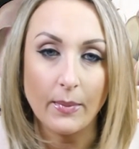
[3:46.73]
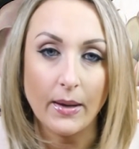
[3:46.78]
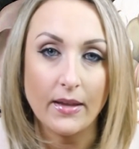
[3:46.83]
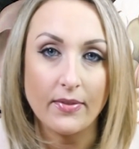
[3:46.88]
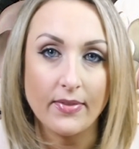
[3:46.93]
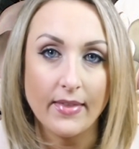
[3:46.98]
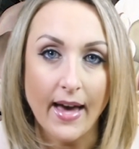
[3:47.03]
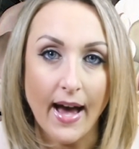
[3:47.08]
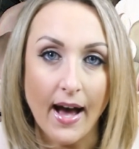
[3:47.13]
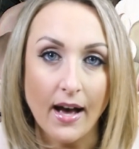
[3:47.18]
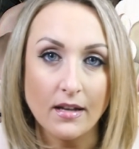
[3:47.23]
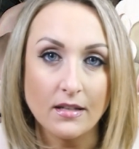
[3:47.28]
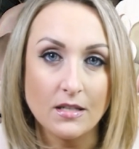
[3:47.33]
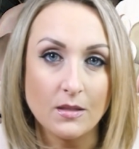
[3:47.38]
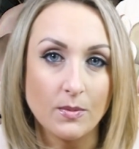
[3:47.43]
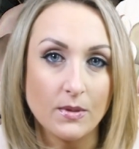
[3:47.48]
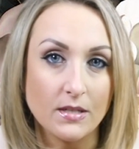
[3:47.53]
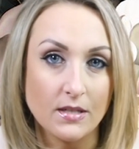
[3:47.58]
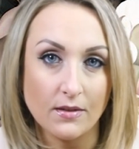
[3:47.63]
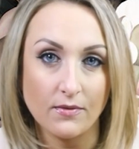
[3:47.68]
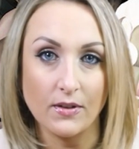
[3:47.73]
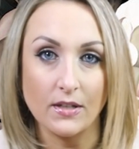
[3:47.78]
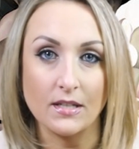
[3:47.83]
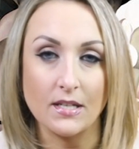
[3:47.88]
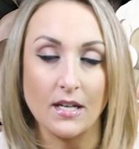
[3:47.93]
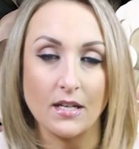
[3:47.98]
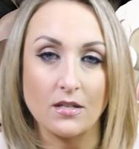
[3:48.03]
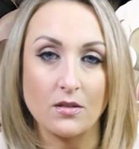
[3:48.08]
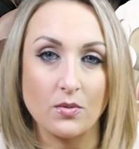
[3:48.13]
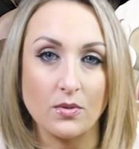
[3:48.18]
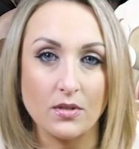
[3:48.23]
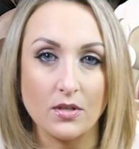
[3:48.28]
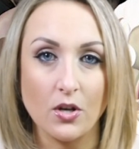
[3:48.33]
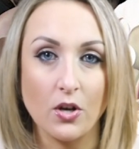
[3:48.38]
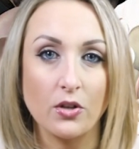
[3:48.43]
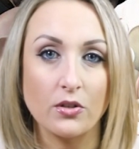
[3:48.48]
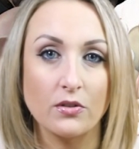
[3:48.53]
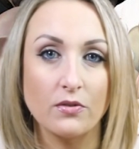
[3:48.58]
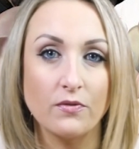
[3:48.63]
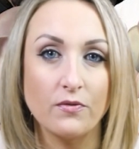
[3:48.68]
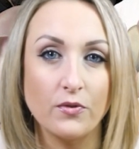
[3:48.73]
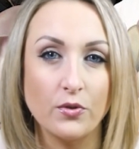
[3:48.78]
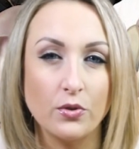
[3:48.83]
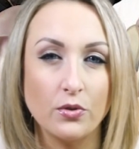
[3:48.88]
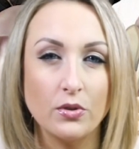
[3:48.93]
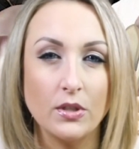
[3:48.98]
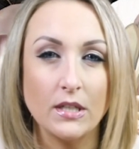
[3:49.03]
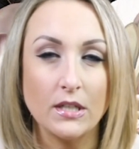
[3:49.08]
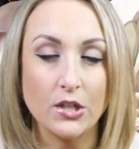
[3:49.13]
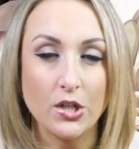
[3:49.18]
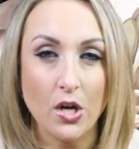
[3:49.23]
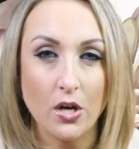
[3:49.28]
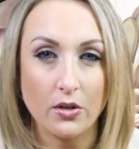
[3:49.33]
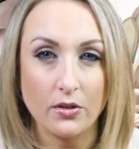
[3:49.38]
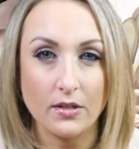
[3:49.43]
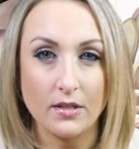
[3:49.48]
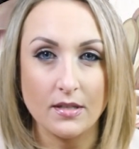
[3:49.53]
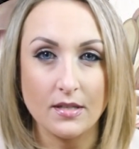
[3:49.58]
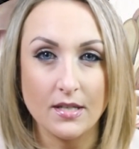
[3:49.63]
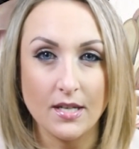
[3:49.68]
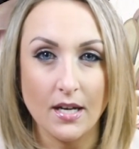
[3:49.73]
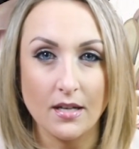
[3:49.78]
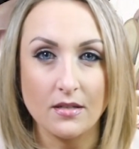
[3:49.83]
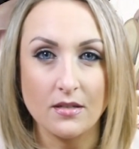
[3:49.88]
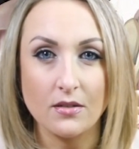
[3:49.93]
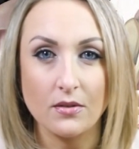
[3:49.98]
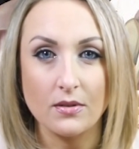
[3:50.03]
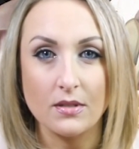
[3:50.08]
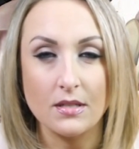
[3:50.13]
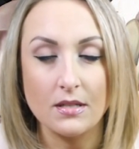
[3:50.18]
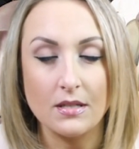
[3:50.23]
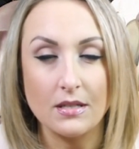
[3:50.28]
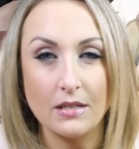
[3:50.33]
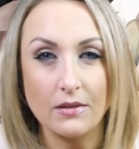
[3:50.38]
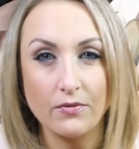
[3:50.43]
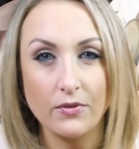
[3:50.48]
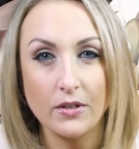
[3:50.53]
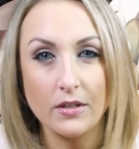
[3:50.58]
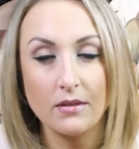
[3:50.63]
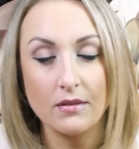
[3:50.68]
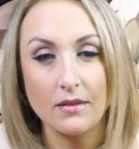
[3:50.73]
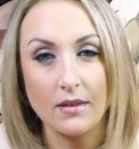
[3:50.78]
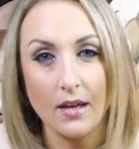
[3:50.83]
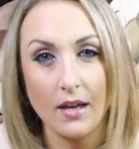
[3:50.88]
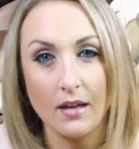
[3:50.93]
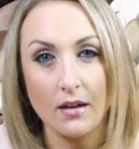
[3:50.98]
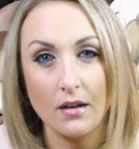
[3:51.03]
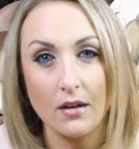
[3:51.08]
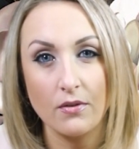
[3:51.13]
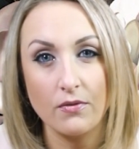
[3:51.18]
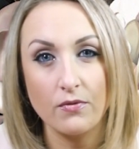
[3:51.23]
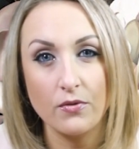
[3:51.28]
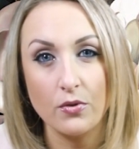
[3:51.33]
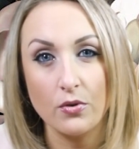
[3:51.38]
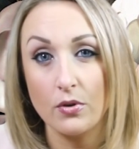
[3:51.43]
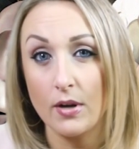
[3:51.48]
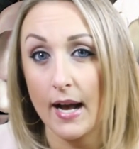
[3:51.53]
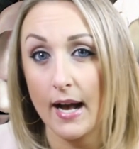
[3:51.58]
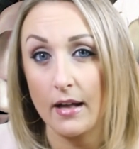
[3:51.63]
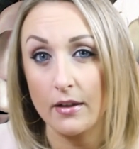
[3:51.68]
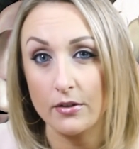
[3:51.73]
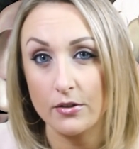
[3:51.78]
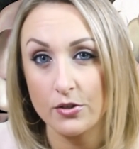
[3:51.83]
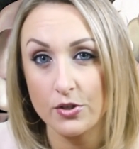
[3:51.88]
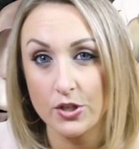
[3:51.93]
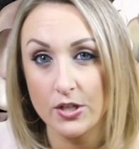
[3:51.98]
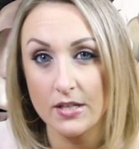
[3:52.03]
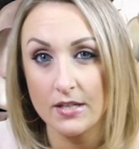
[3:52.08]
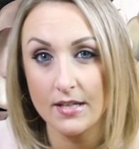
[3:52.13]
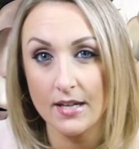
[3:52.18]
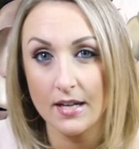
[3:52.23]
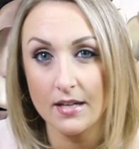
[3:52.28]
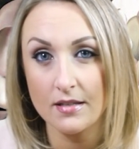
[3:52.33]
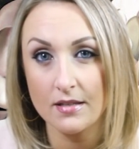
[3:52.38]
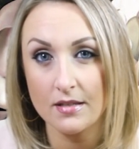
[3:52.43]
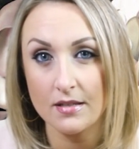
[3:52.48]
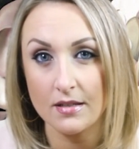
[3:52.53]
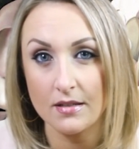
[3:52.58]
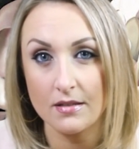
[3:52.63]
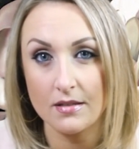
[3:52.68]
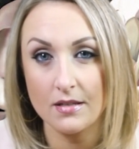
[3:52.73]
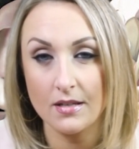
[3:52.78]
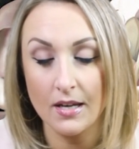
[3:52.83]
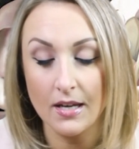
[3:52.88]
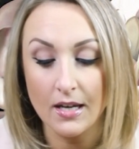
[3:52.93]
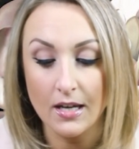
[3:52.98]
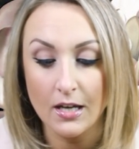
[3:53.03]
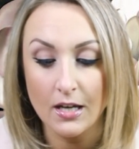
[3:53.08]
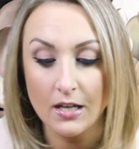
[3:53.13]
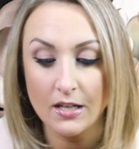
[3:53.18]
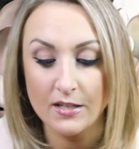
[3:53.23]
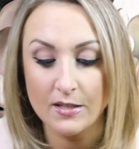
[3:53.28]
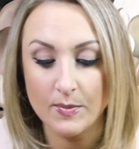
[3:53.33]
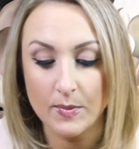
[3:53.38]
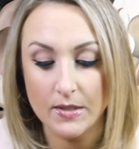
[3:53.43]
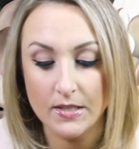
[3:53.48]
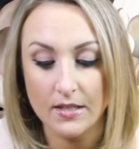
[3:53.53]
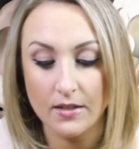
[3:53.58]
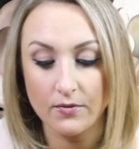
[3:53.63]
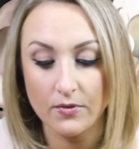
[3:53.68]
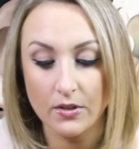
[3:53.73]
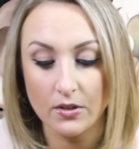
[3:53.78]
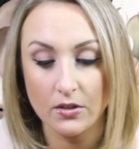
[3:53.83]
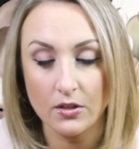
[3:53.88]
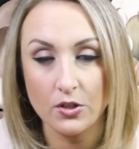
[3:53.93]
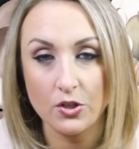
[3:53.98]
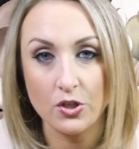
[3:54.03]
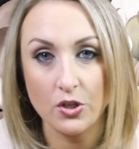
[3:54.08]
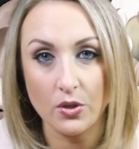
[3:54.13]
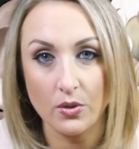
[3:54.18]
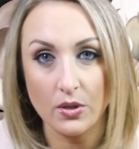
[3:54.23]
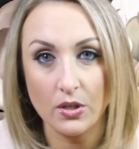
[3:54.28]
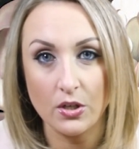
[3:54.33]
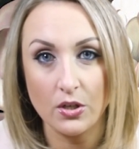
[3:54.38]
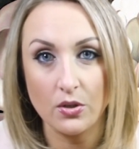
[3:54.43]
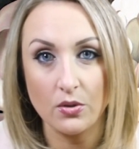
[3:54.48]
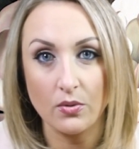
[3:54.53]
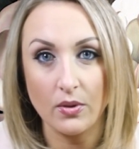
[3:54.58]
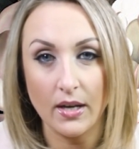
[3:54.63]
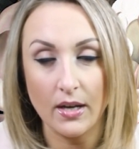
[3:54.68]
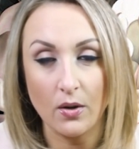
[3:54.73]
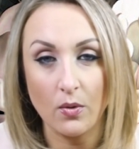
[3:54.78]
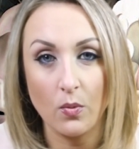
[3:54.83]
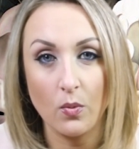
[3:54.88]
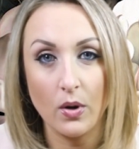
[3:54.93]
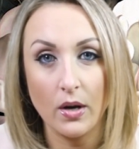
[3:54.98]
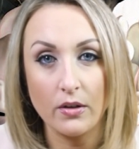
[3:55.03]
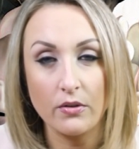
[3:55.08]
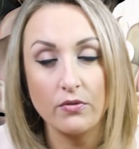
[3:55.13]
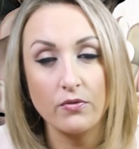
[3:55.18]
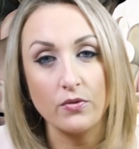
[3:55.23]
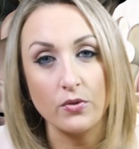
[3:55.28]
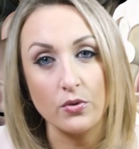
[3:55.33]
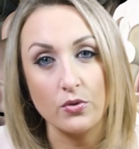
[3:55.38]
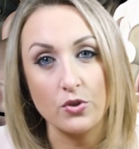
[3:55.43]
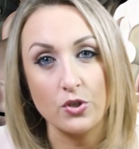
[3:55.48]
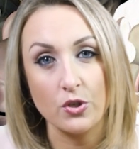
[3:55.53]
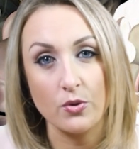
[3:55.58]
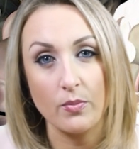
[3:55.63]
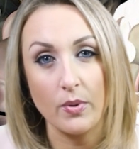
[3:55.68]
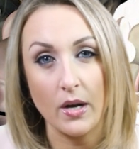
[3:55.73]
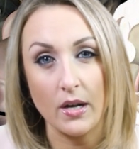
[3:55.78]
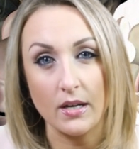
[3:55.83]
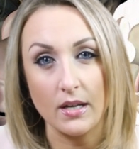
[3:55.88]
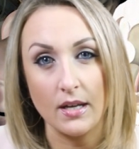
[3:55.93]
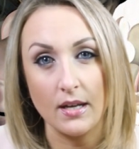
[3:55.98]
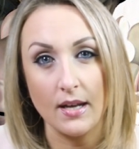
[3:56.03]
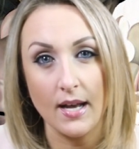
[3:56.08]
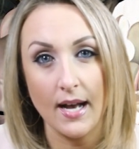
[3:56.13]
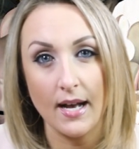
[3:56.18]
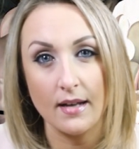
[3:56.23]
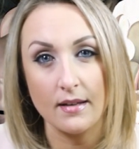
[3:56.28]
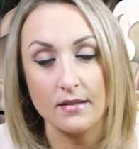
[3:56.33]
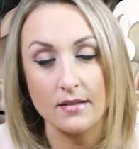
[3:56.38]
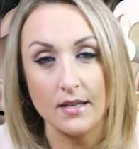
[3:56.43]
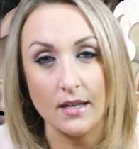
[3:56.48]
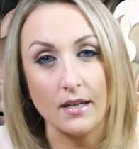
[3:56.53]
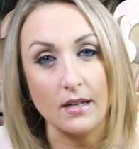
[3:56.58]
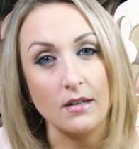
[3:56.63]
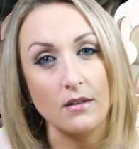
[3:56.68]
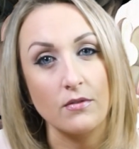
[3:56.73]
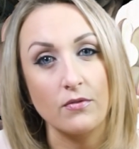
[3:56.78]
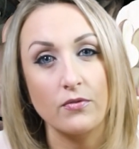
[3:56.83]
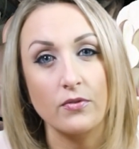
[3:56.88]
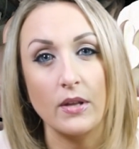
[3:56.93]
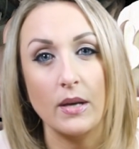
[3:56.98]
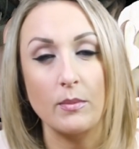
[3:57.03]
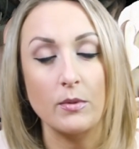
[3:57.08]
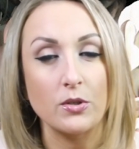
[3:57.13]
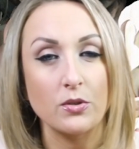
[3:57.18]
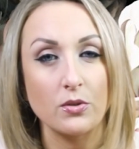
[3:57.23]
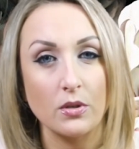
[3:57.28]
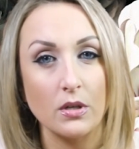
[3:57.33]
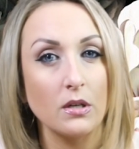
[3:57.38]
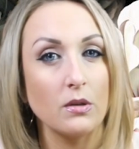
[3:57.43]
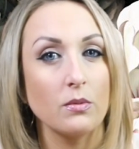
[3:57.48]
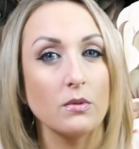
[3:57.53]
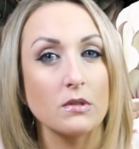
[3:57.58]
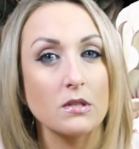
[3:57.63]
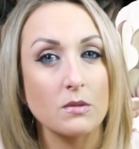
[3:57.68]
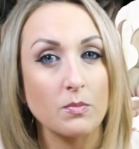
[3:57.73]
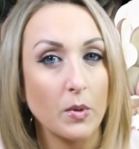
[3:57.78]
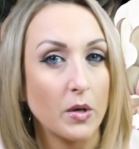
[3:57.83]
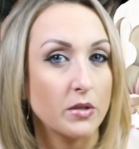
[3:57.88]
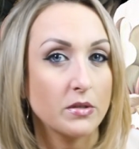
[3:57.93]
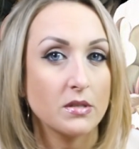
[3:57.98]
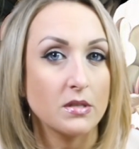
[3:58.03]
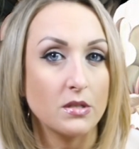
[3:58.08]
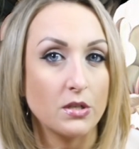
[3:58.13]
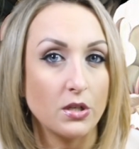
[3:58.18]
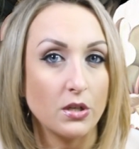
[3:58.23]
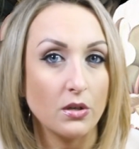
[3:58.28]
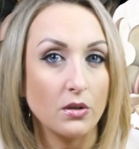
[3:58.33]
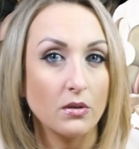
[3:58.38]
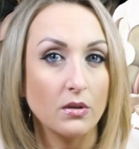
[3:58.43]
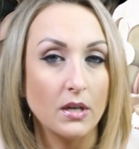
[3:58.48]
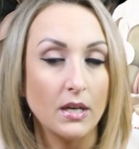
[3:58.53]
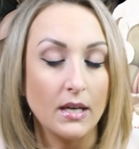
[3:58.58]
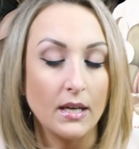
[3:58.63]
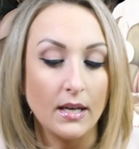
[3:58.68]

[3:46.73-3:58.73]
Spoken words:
And that specific test was called a food intolerance test. So it's different than a food allergy test. It's specifically showing you like what food your body has like an inflammatory response to.